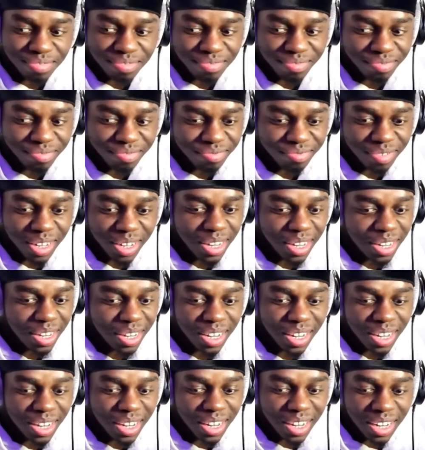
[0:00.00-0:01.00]

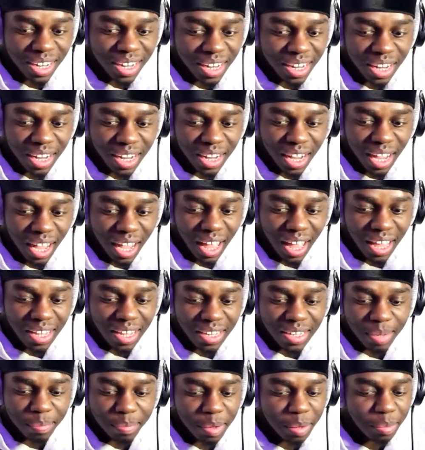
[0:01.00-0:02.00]
uh
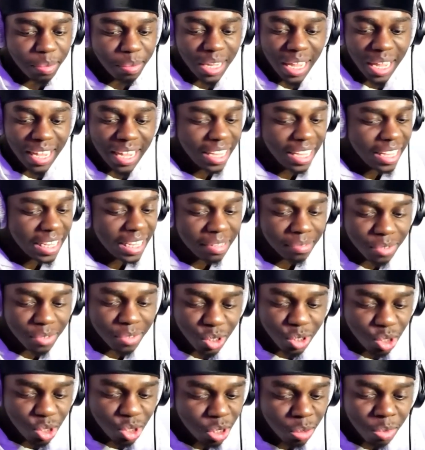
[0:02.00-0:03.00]
people like Eve's
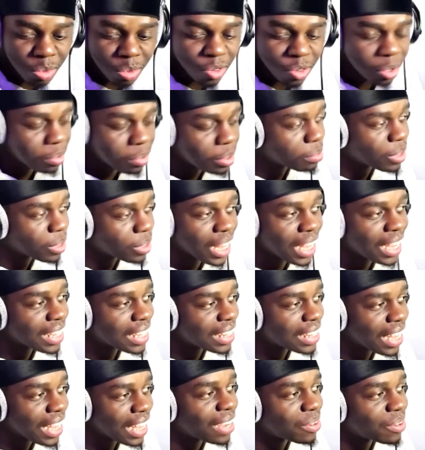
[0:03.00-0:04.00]
Tumor or people like that,
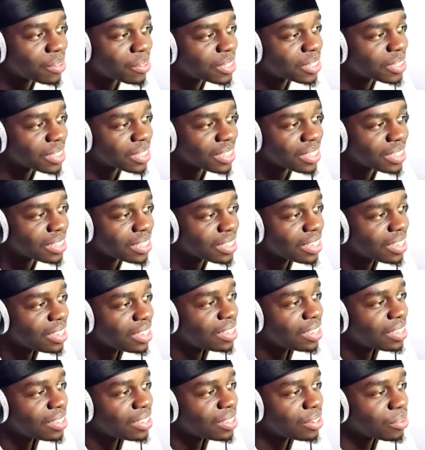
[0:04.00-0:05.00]
honestly. You
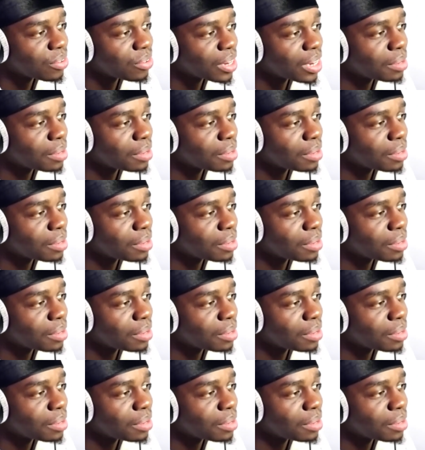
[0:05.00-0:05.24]
know what I mean?